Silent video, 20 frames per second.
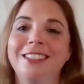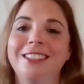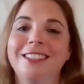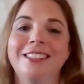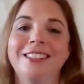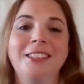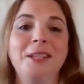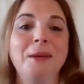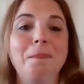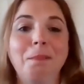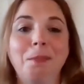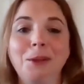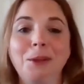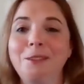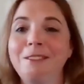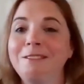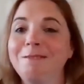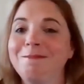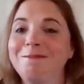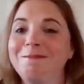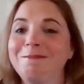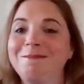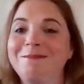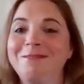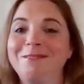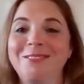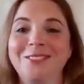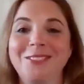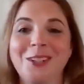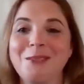simple,
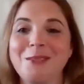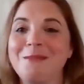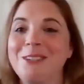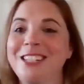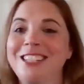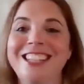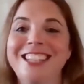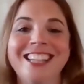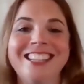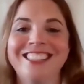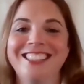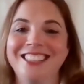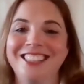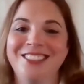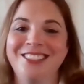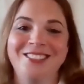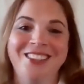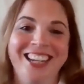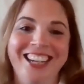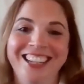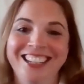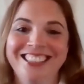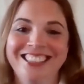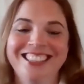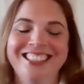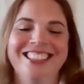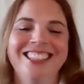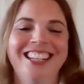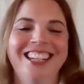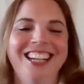or majestic
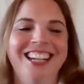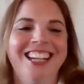ways,